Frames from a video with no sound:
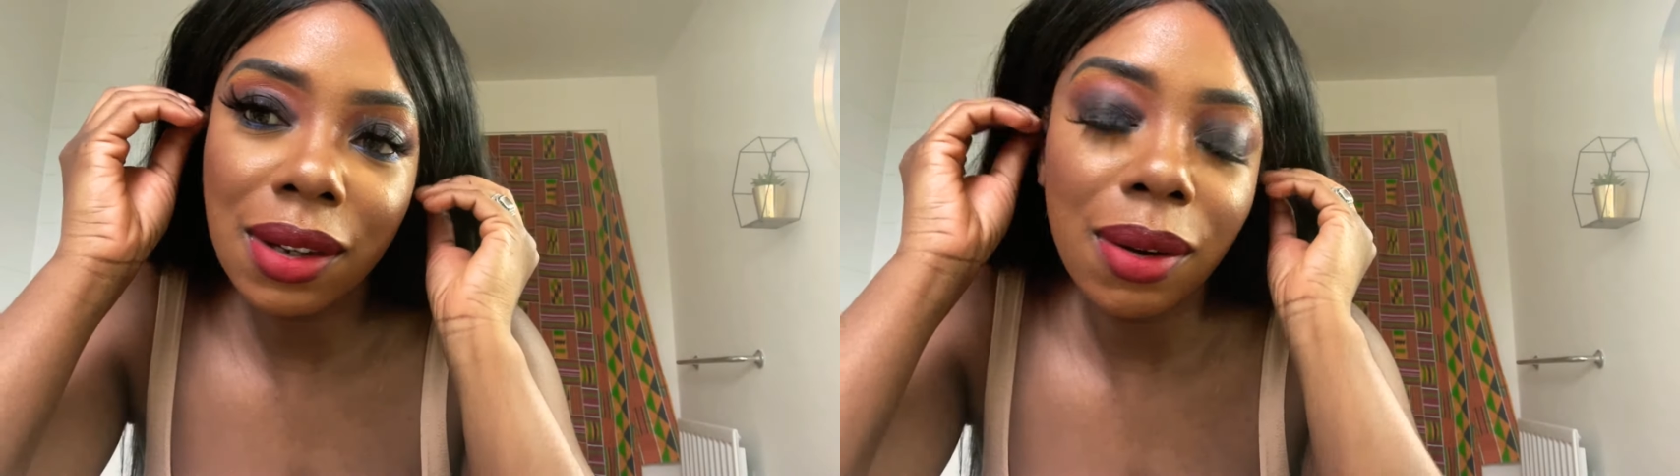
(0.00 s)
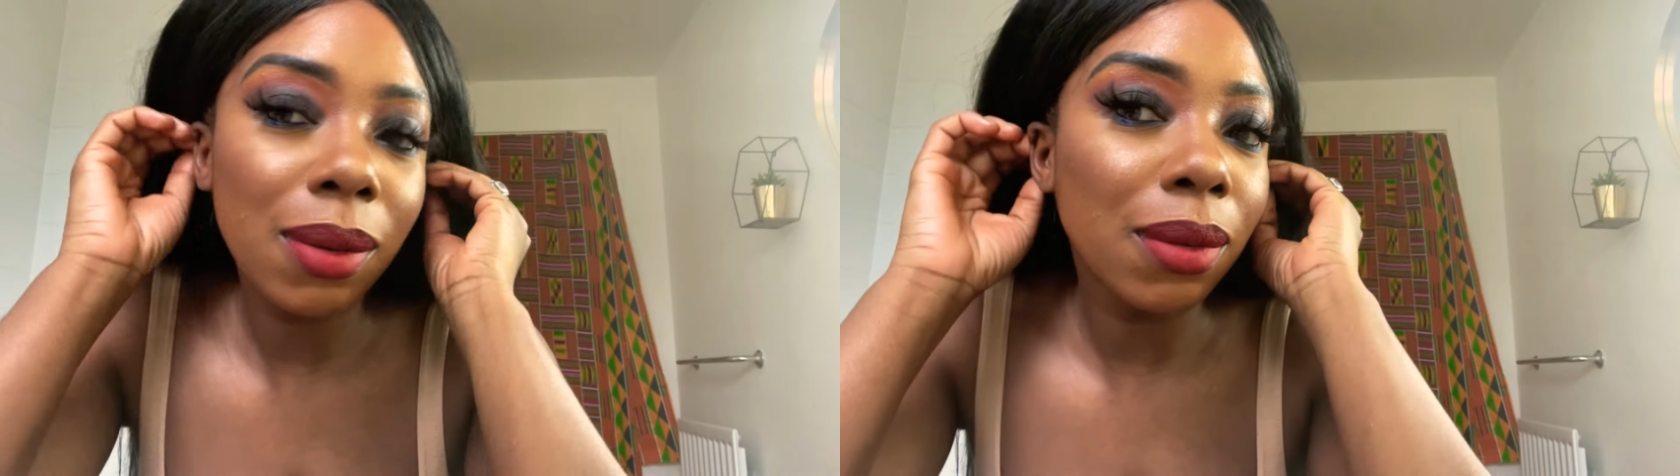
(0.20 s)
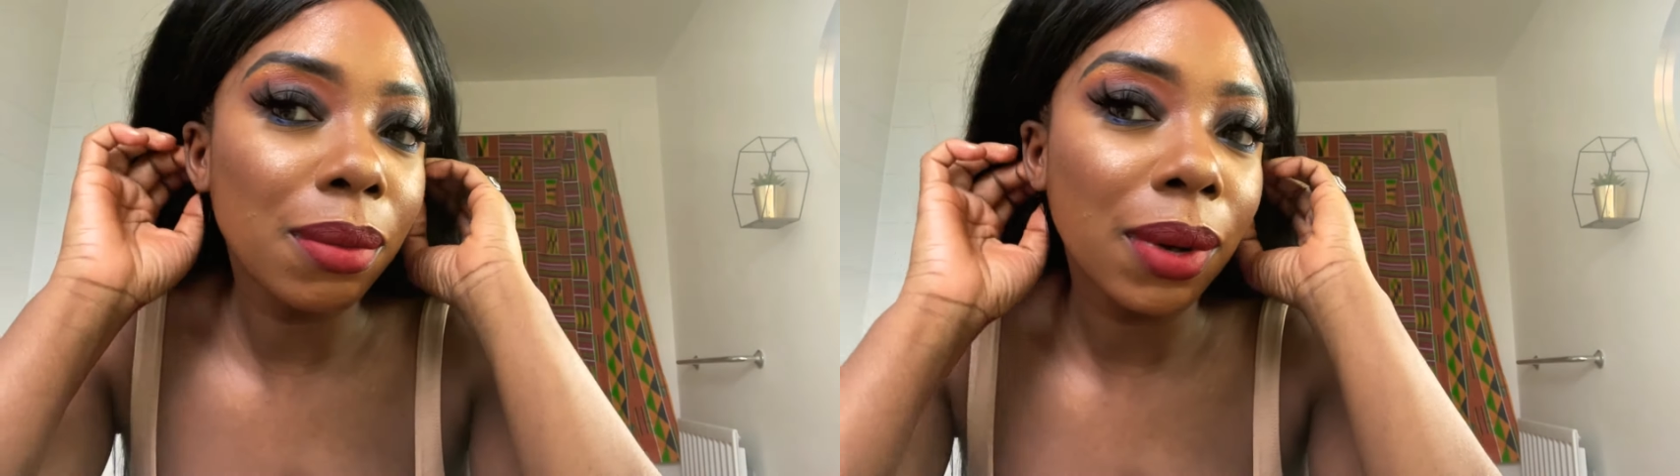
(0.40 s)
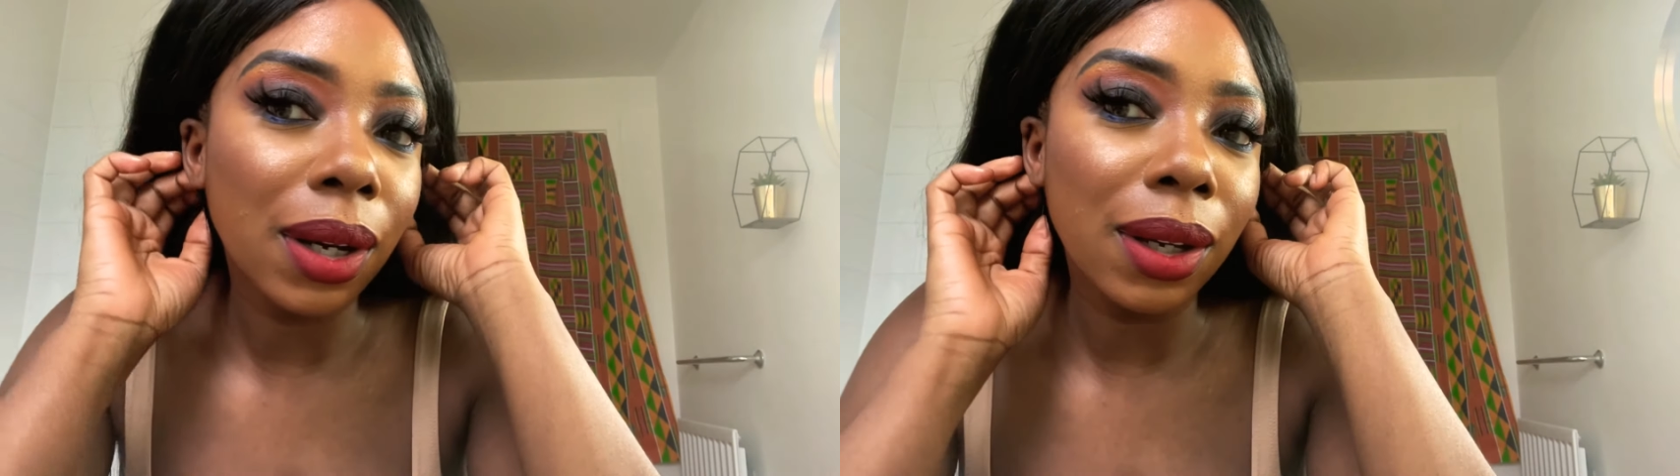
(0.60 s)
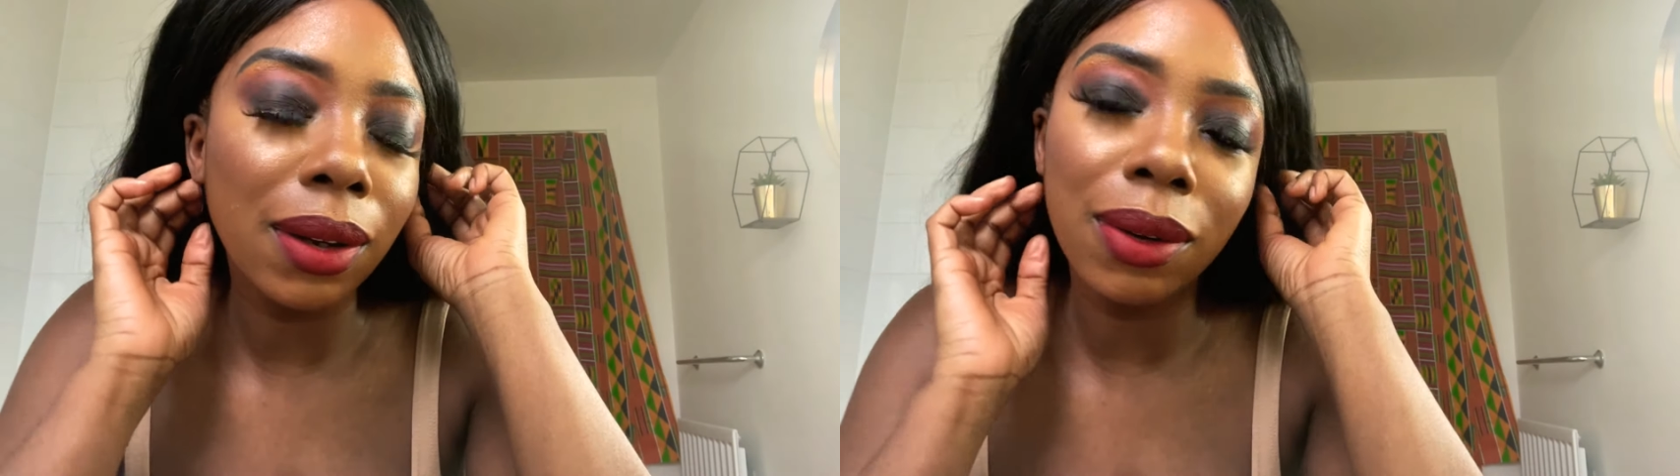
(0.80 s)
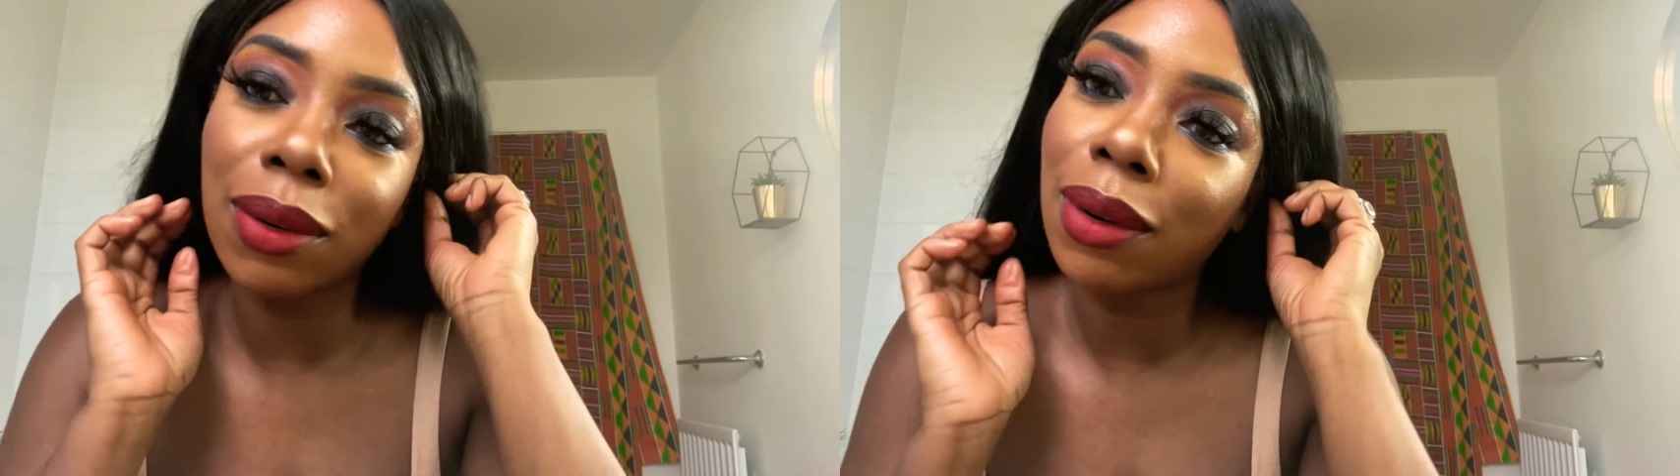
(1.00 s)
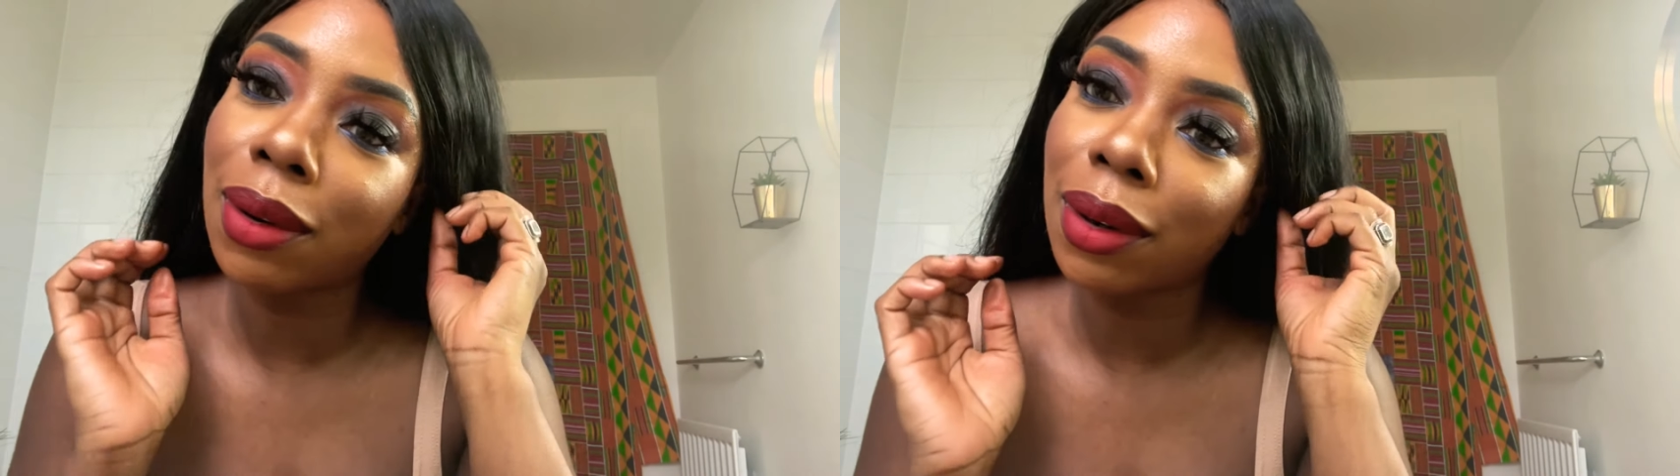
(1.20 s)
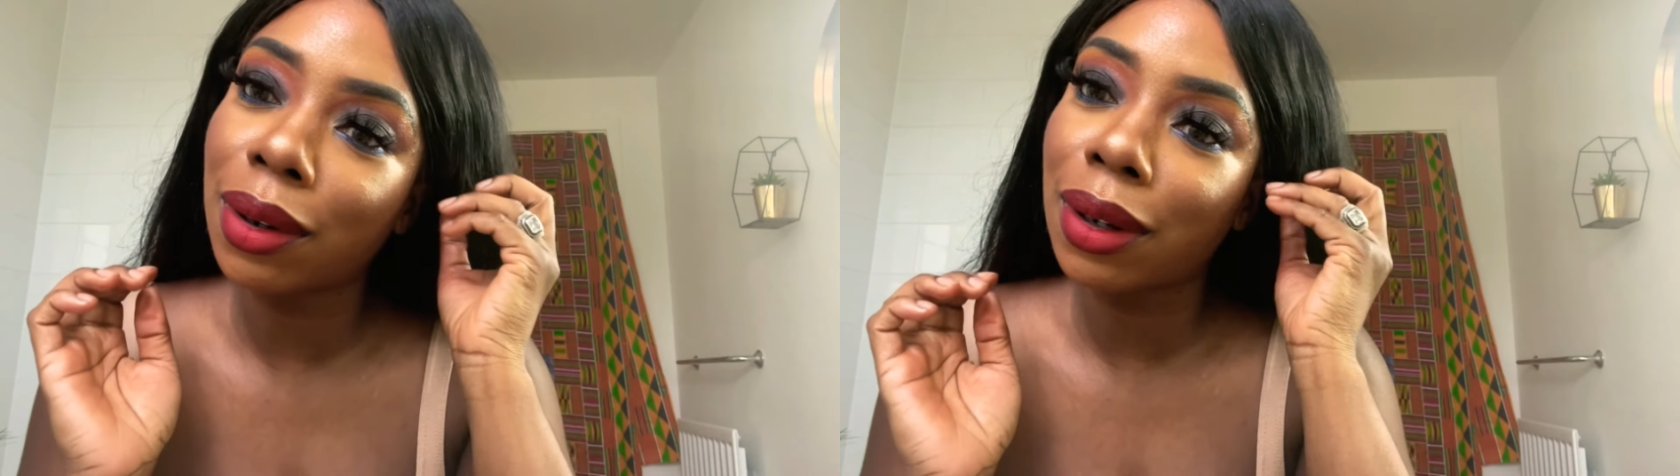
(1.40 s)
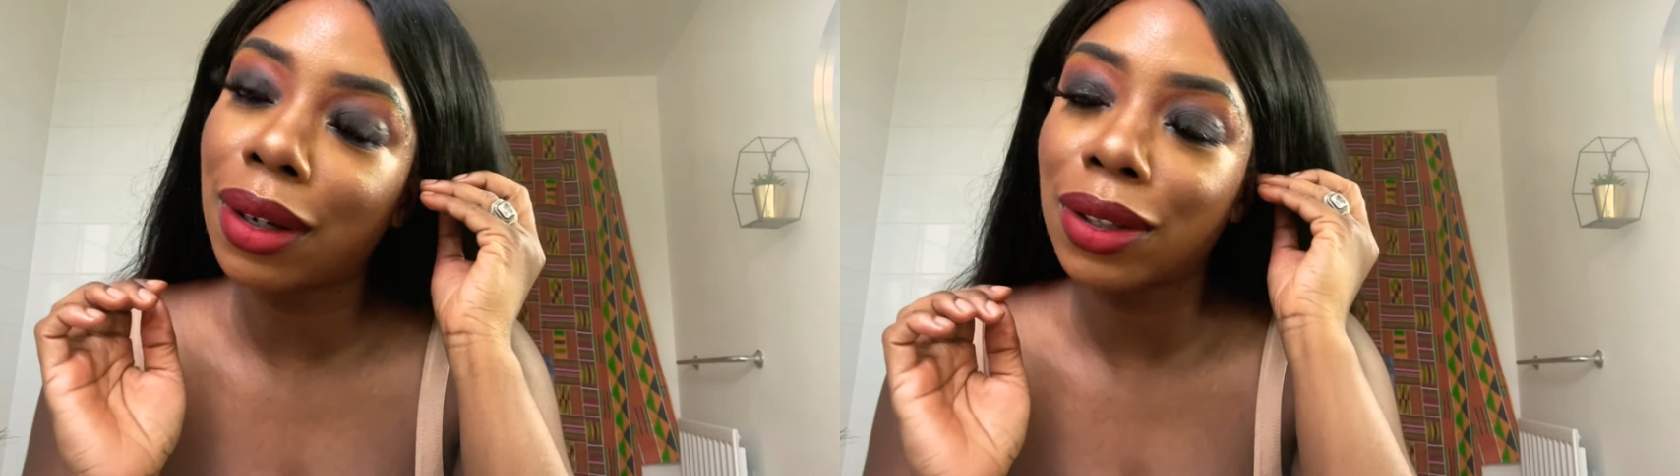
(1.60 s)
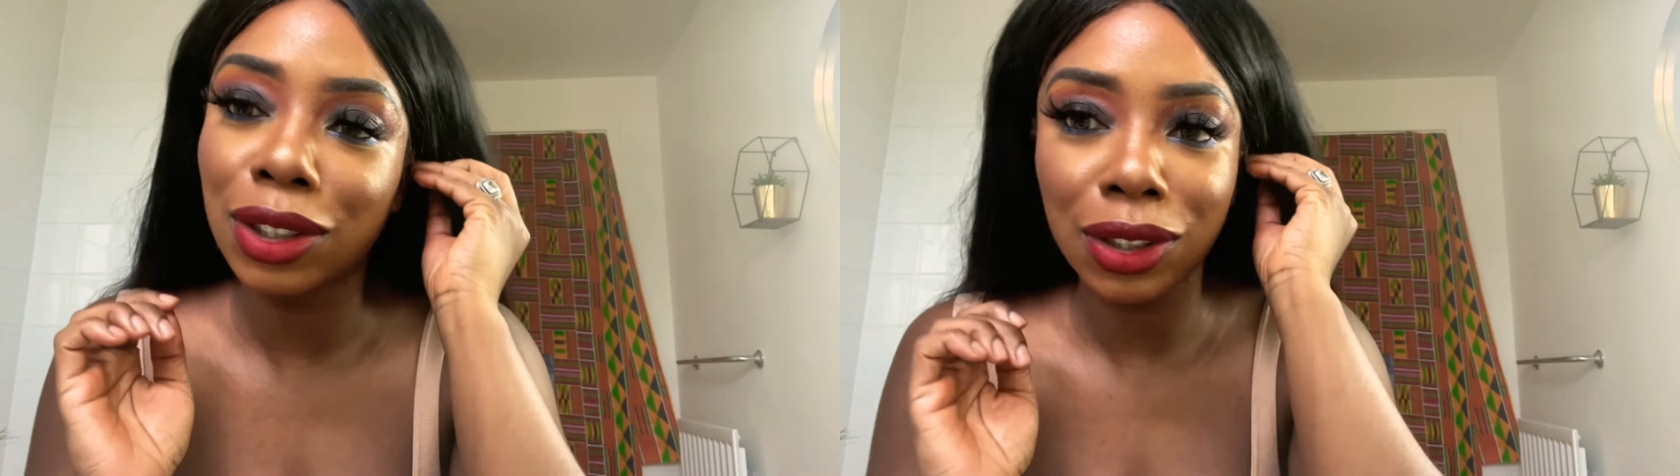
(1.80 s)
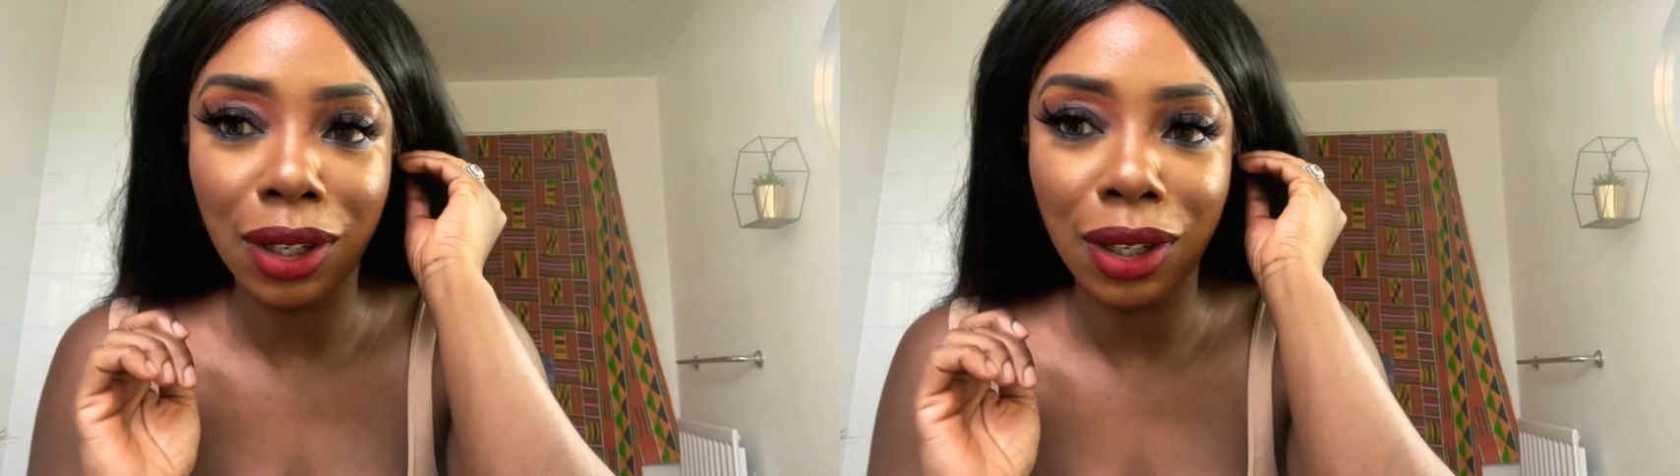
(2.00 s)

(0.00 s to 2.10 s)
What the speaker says: Oh my gosh.